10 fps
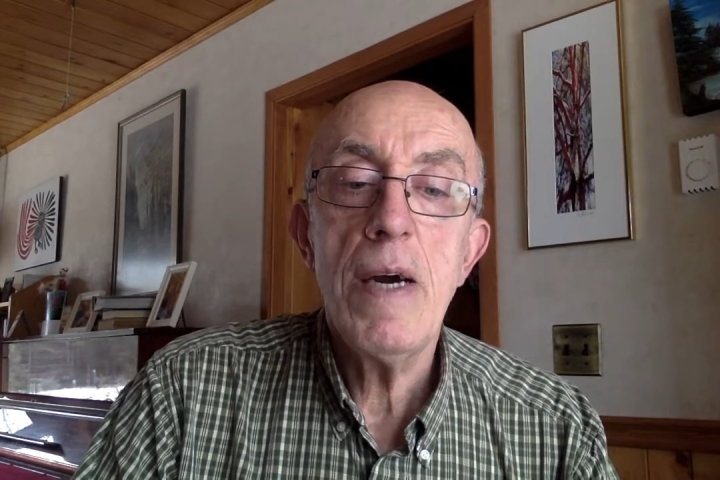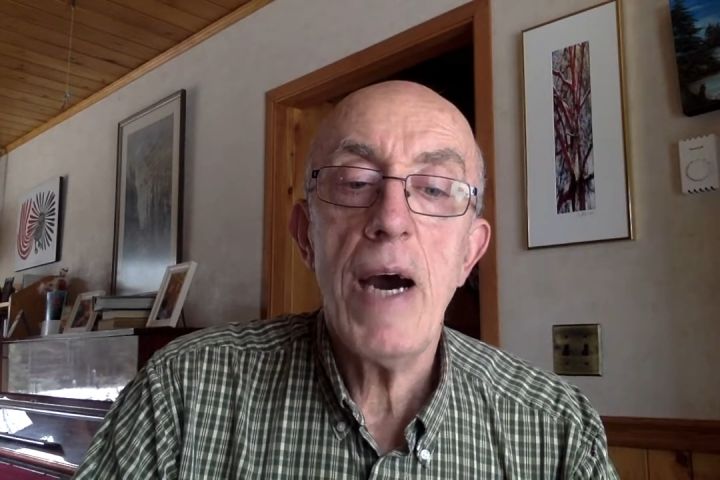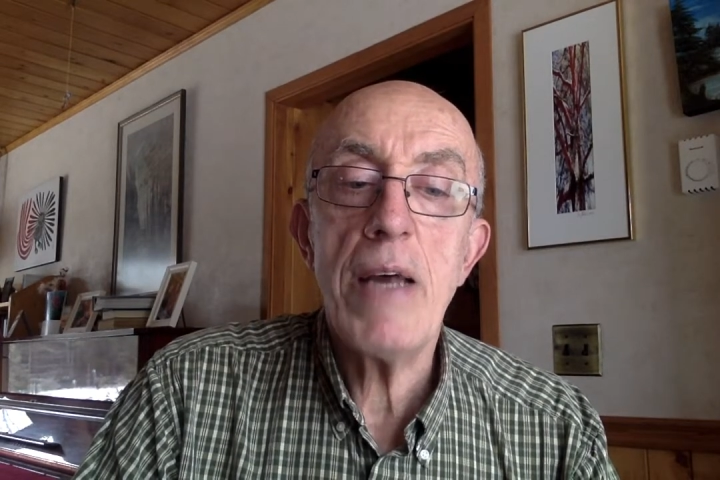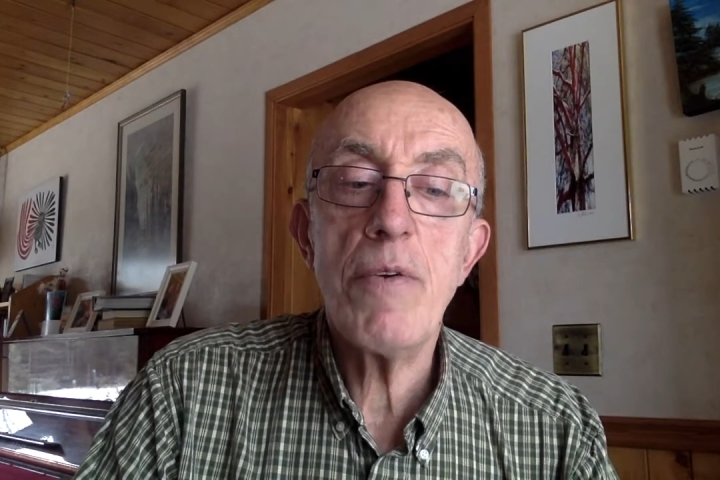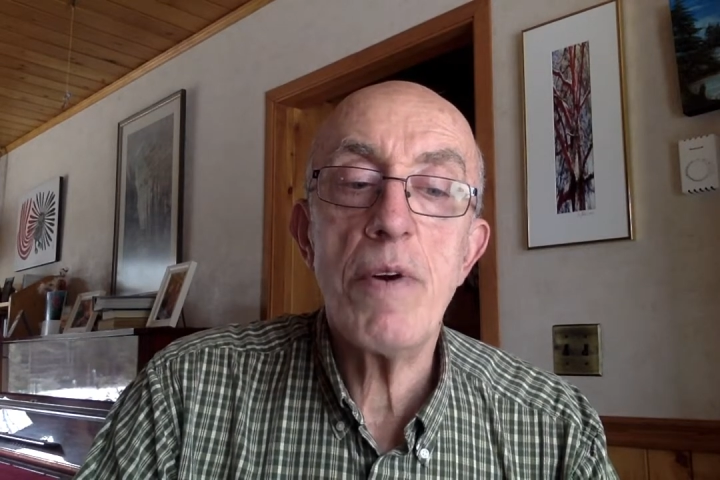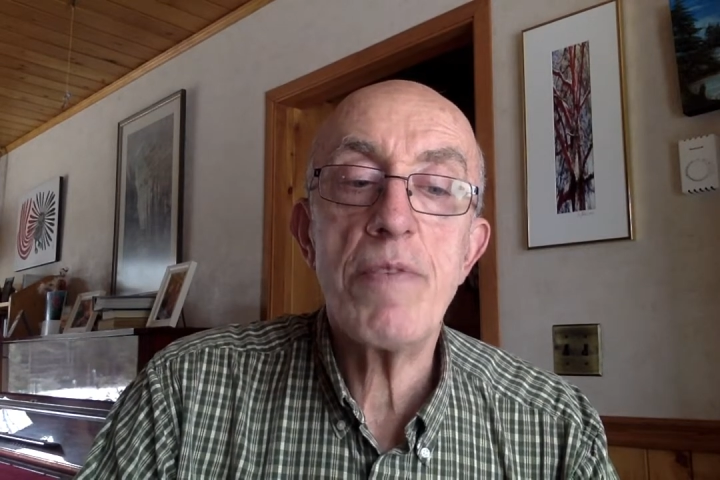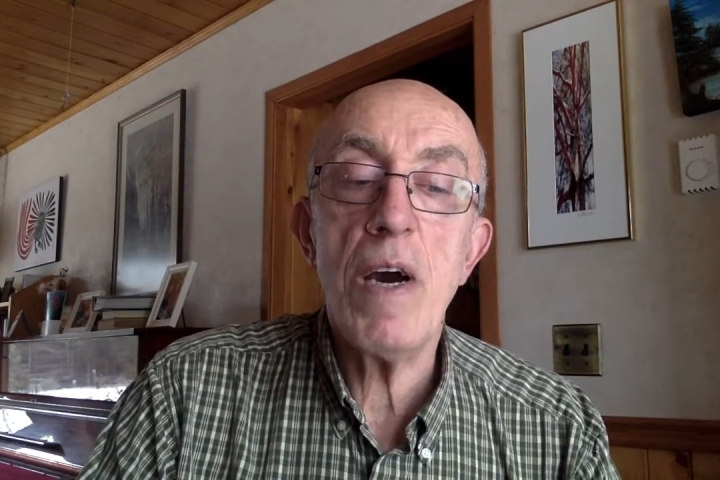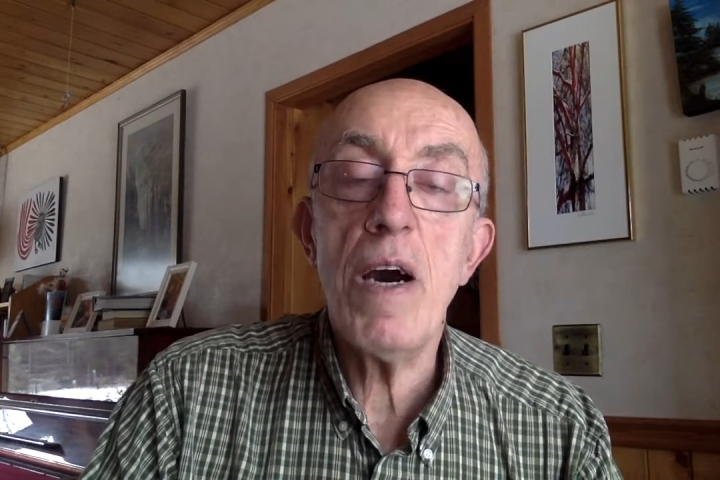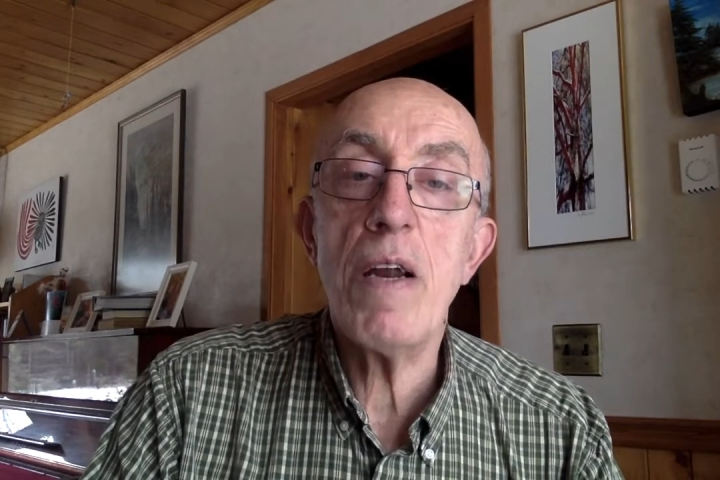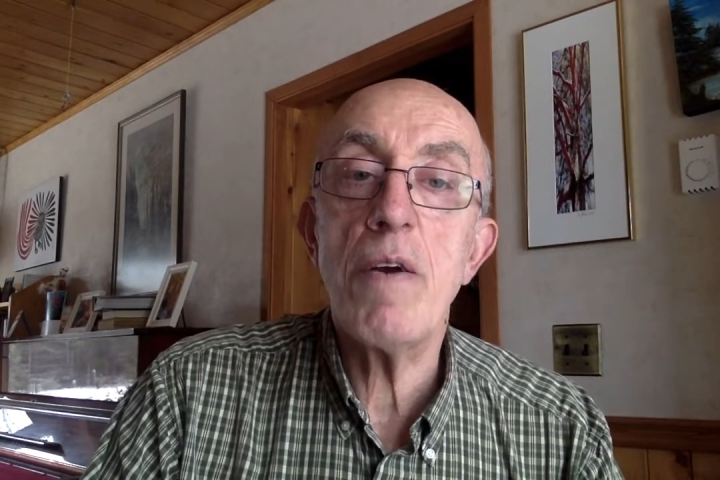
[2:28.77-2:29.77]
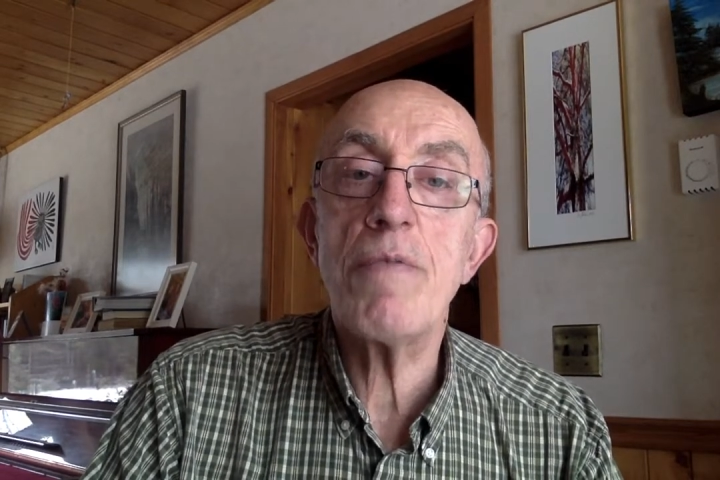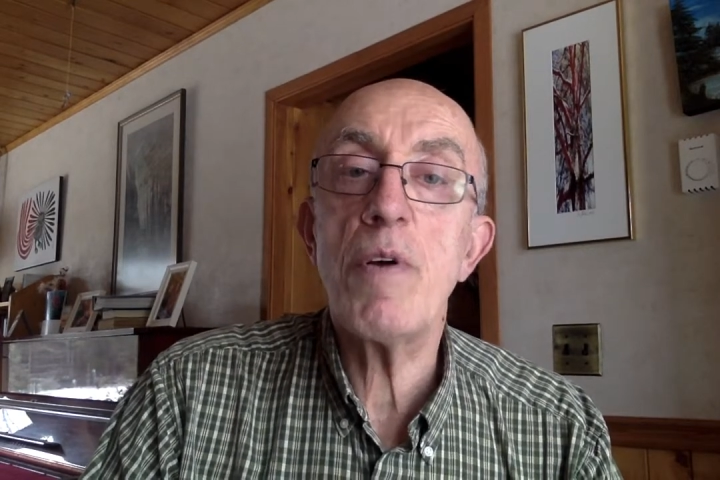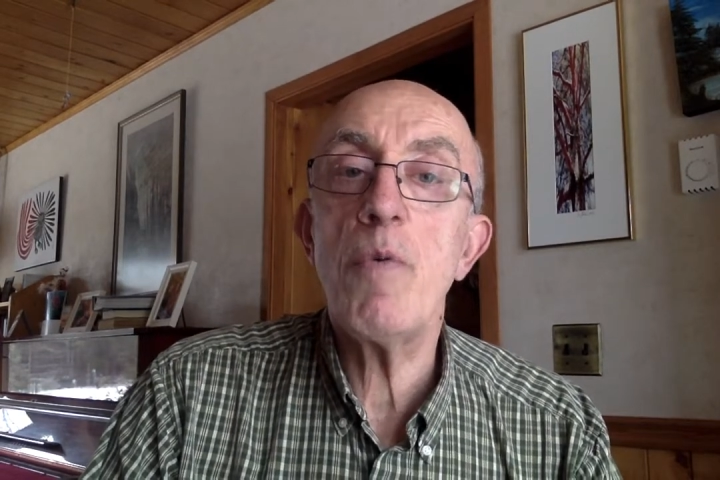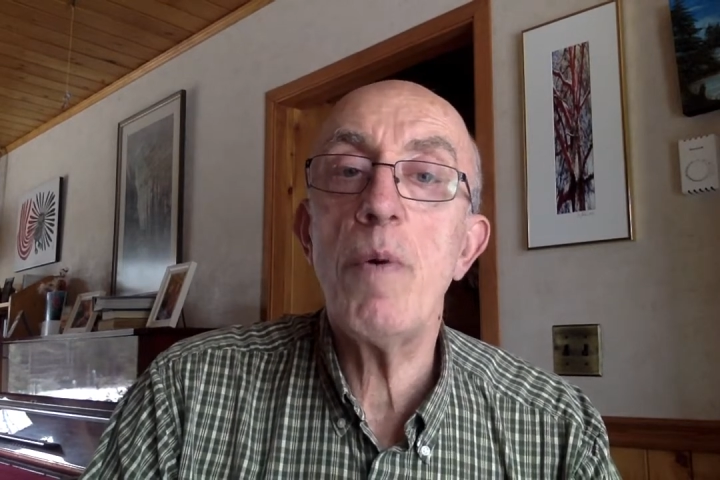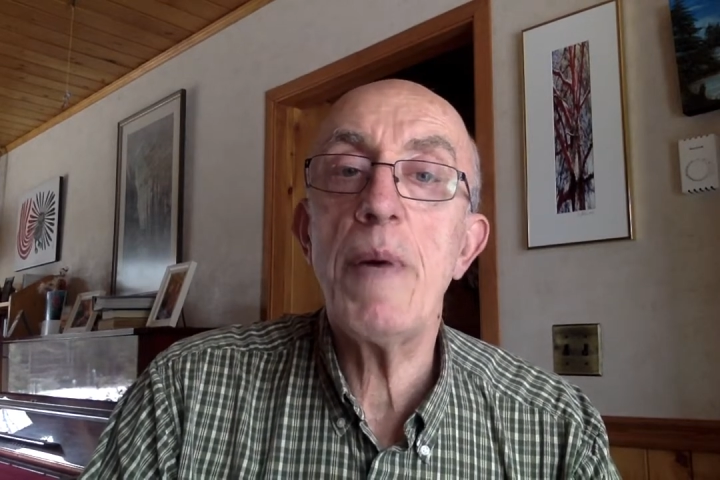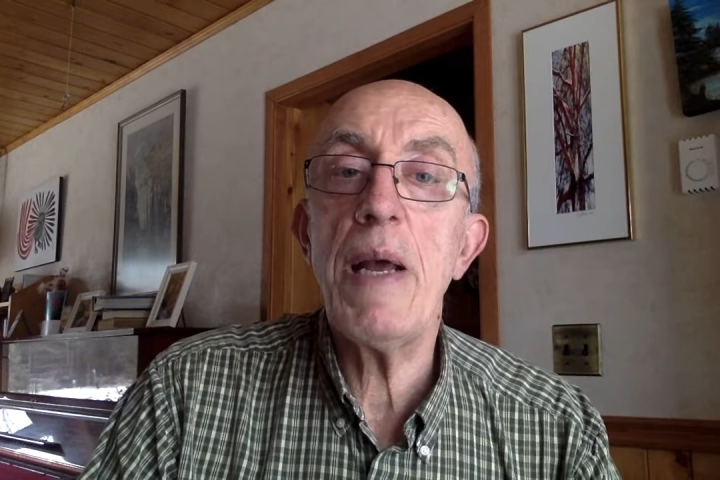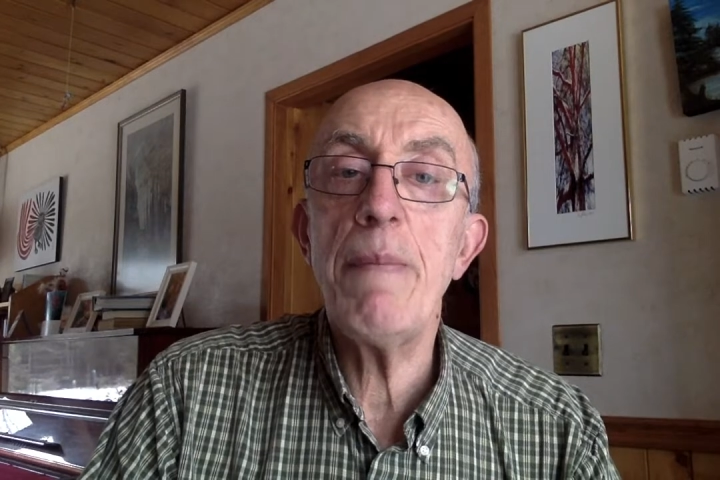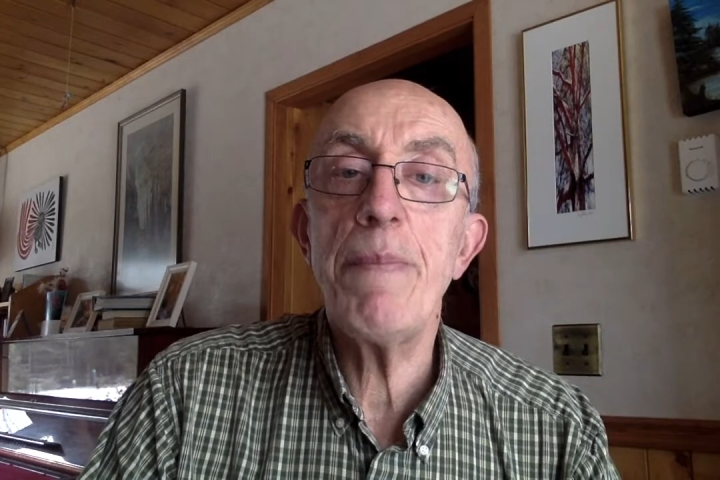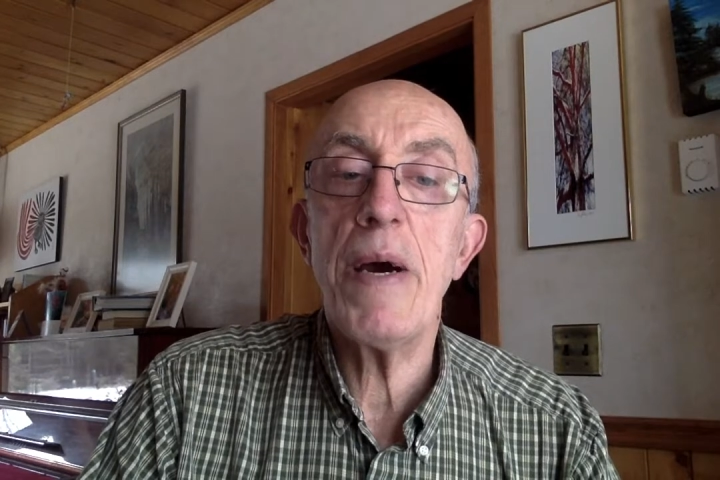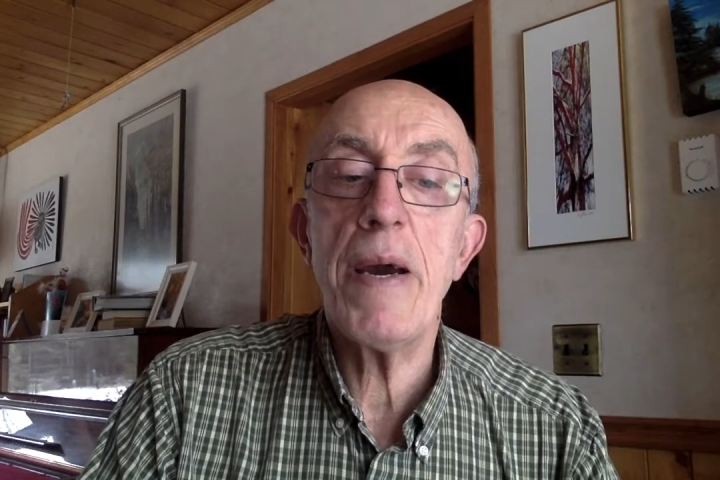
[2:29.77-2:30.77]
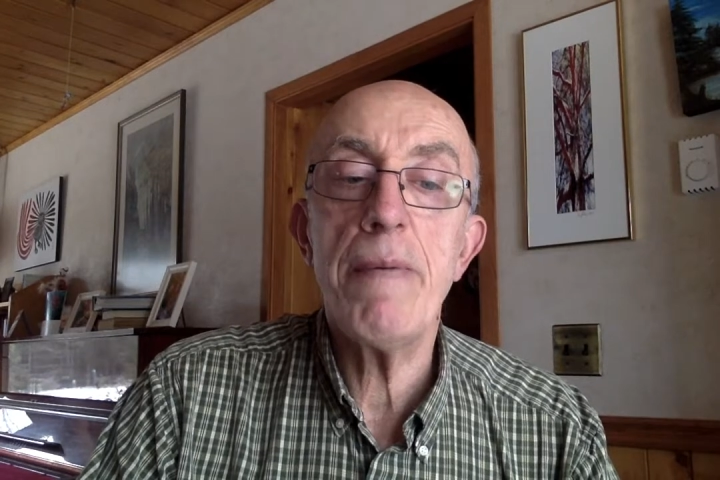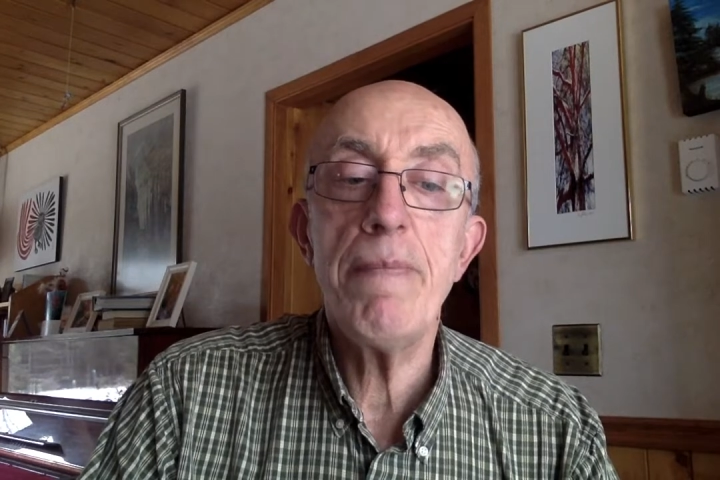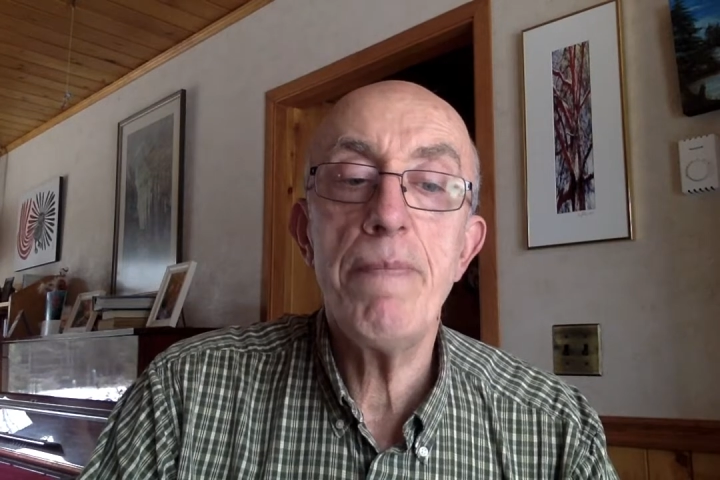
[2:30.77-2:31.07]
either of God or of the Roman Empire.